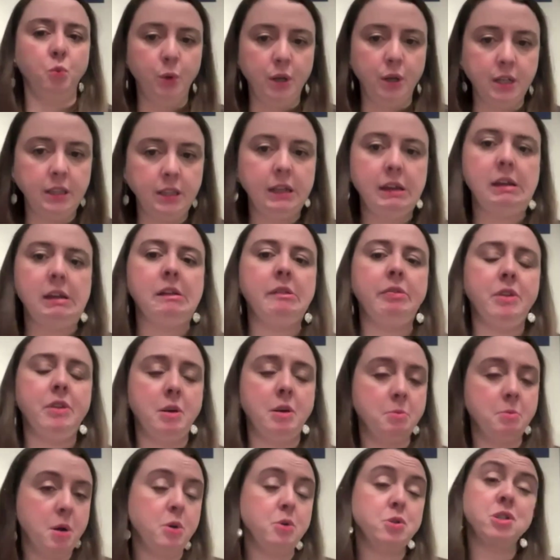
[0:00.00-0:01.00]
that is really
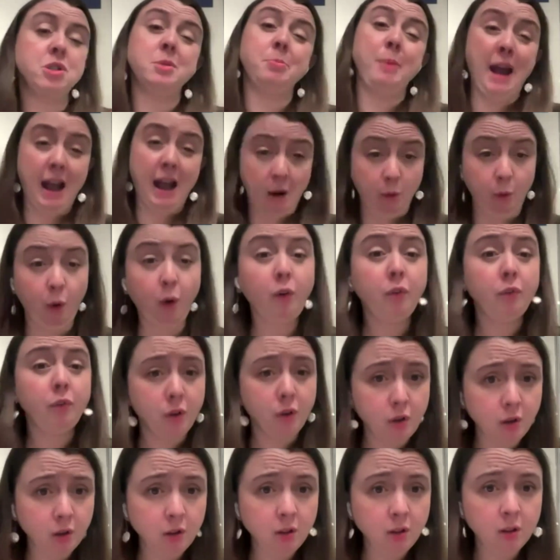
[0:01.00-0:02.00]
the most
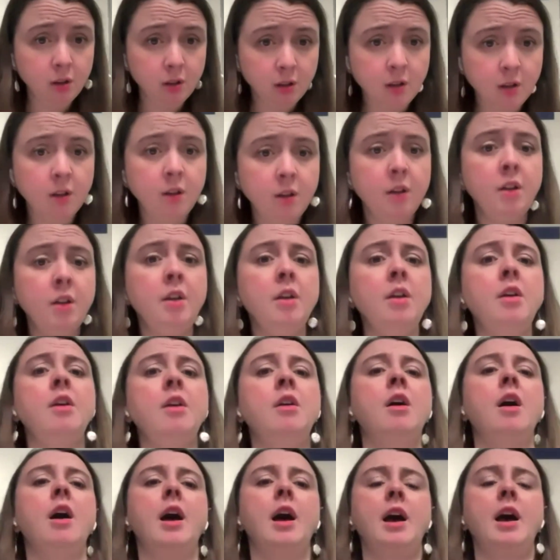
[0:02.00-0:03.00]
powerful.
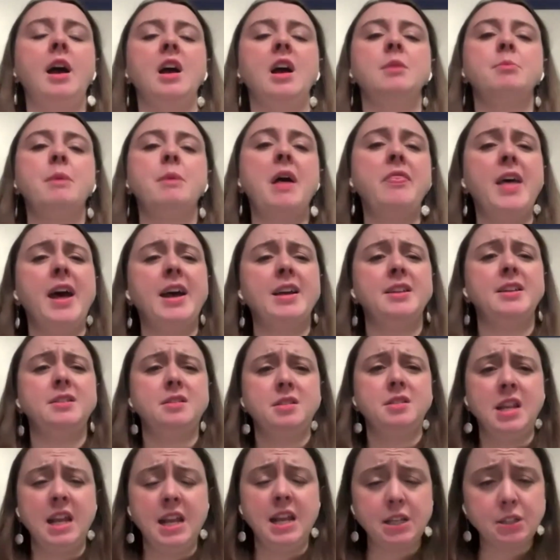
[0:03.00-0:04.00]
And
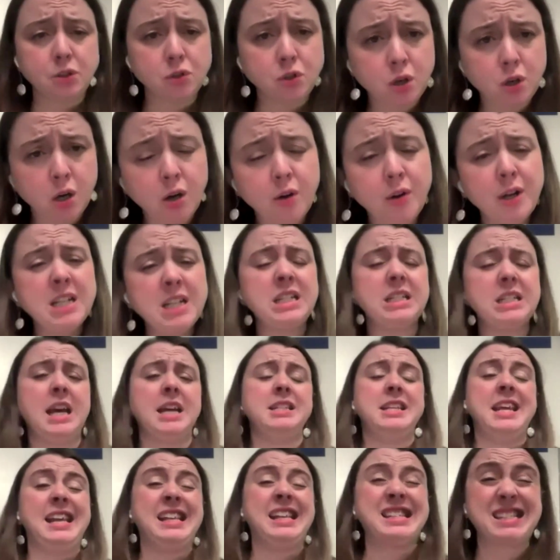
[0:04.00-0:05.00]
that takes
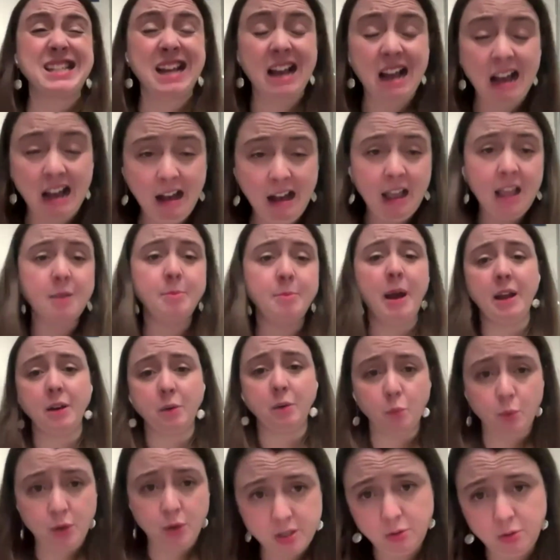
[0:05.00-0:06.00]
courage, that takes time
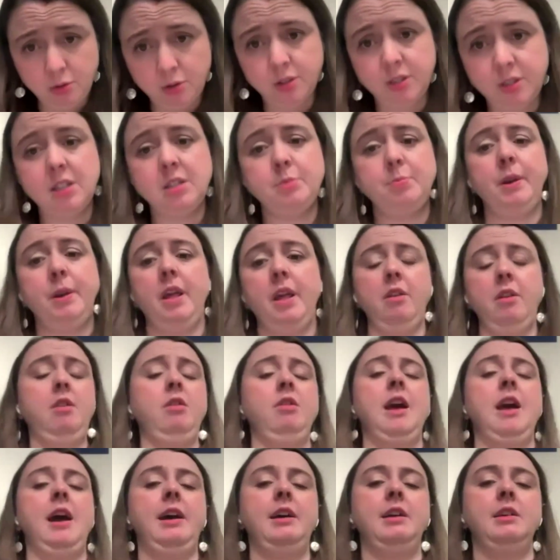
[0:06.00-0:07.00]
and resources. But I
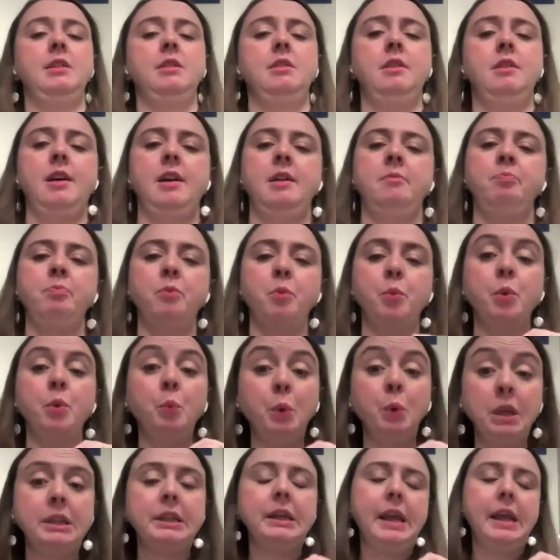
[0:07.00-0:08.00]
think that
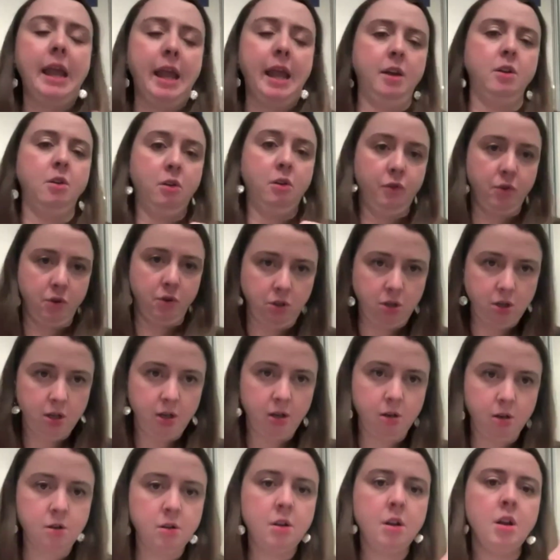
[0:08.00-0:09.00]
we really can't
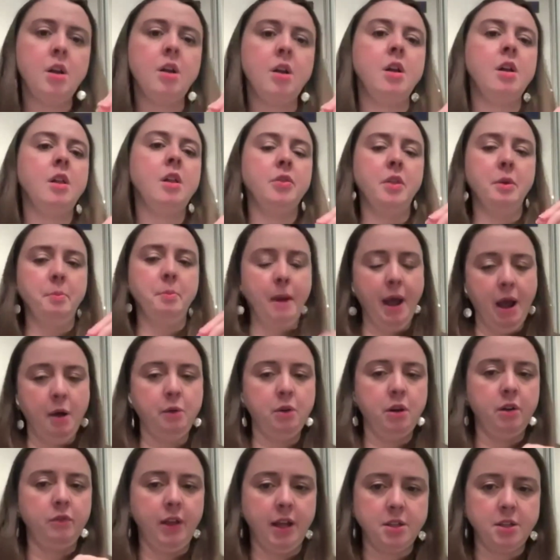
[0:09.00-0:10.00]
overlook the
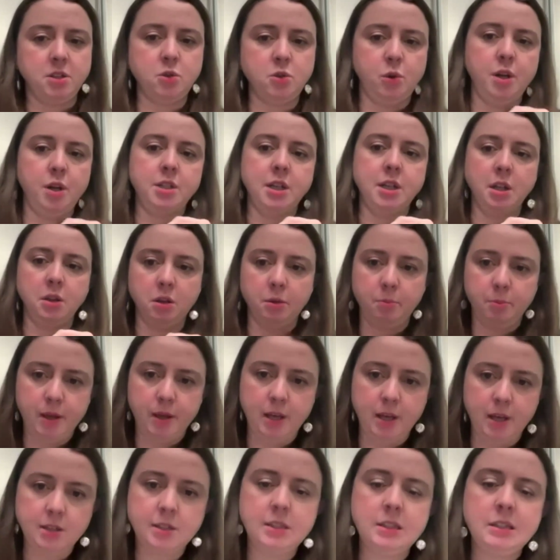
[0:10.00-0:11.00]
power of that
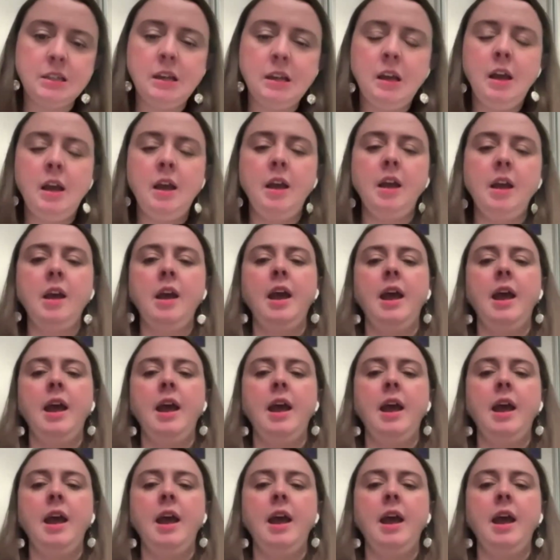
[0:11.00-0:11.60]
storyteller piece.